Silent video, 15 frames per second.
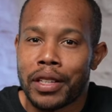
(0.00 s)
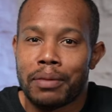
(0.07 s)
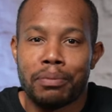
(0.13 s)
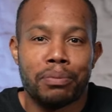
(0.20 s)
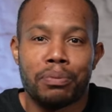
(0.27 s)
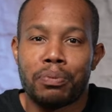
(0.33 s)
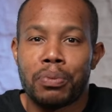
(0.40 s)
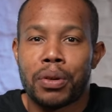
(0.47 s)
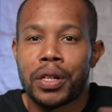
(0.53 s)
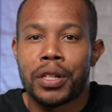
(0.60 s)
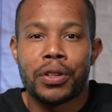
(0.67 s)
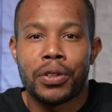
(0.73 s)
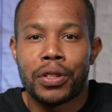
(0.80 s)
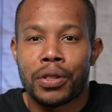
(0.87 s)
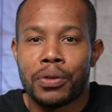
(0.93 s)
it, put
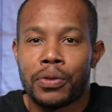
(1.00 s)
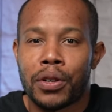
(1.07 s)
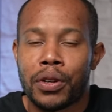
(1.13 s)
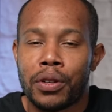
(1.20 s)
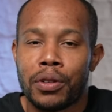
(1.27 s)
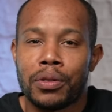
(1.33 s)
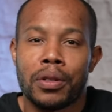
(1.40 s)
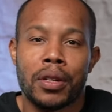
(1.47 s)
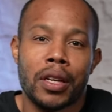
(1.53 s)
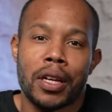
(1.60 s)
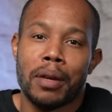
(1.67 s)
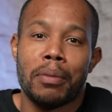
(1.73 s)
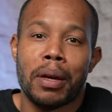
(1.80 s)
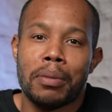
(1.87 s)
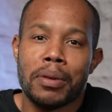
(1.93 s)
it on his phone,
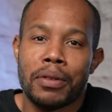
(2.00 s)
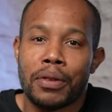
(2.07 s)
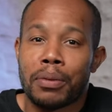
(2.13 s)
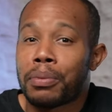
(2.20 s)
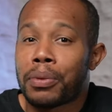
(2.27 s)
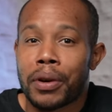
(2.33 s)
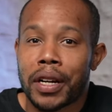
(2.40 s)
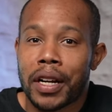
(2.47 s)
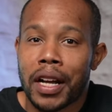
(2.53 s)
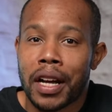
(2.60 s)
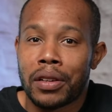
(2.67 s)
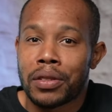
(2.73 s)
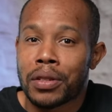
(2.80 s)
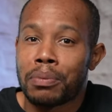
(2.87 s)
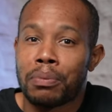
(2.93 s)
maybe even print it
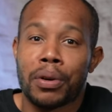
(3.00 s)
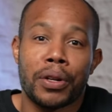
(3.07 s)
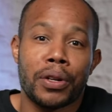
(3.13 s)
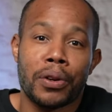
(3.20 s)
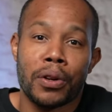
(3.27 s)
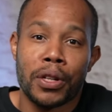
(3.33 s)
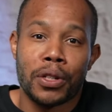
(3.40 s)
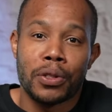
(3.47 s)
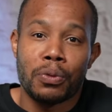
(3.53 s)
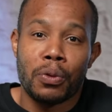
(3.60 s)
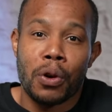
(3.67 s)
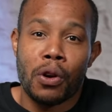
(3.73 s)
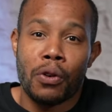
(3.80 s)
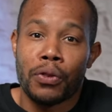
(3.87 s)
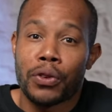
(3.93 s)
out and put it on his
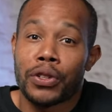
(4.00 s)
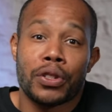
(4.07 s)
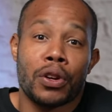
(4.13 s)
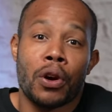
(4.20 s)
wall for